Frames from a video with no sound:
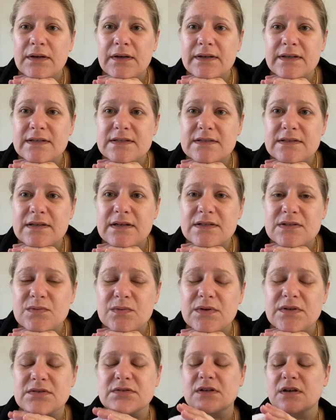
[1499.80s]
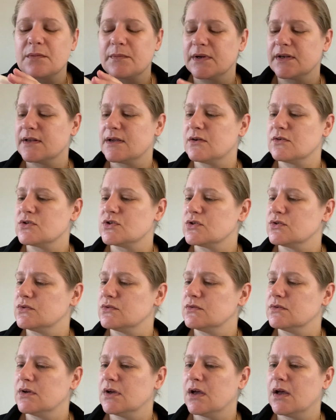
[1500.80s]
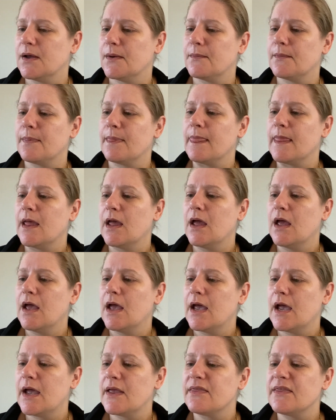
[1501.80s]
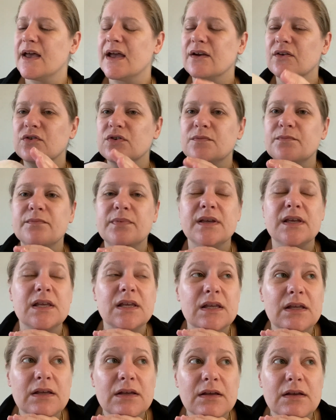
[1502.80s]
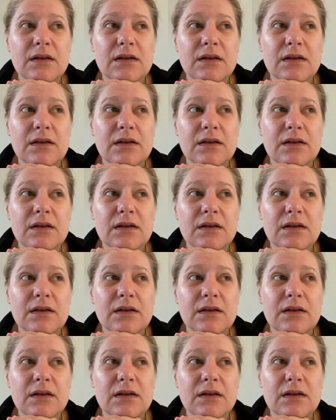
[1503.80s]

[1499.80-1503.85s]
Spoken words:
because that's what's coming down to. And that could be